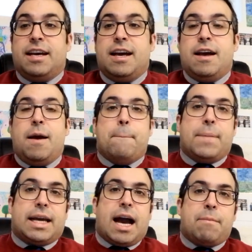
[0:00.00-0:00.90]

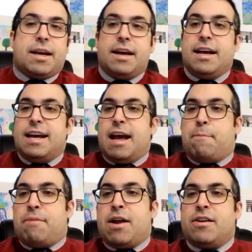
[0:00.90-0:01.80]
becoming
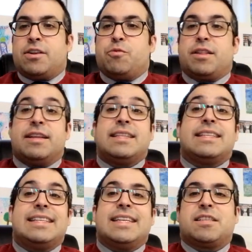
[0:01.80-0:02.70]
apparent within
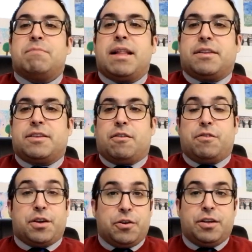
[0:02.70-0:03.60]
6 months of the
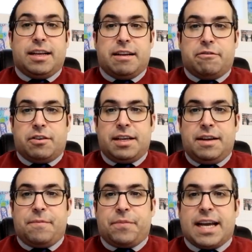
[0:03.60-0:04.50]
good delivery
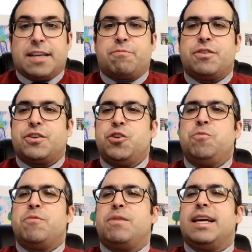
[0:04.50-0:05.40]
has
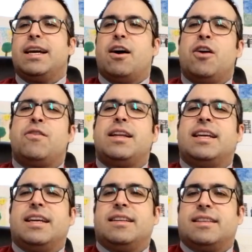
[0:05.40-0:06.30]
presumably already
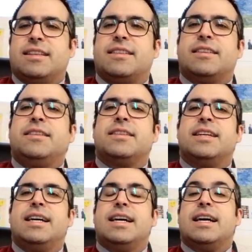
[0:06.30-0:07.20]
existed
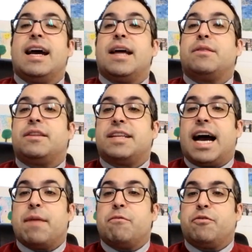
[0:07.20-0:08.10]
at the
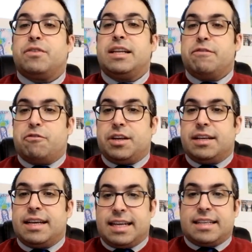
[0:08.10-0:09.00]
time of delivery,
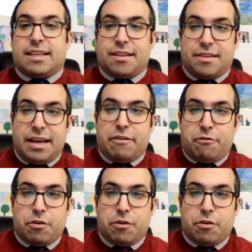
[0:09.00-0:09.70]
and therefore,